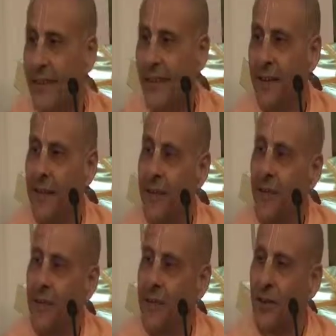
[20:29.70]
And
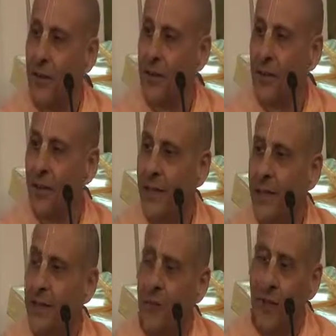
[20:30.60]
Narottam, he
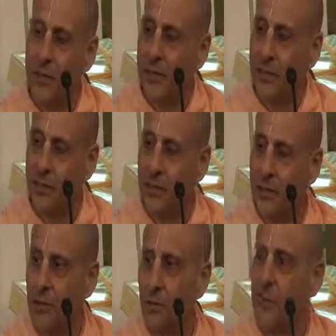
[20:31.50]
didn't want to
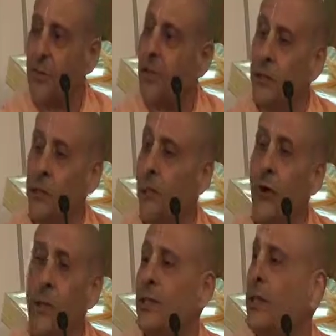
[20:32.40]
disturb. He wasn't
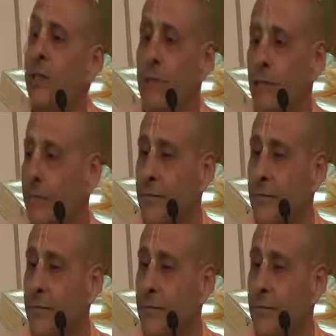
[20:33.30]
pressing.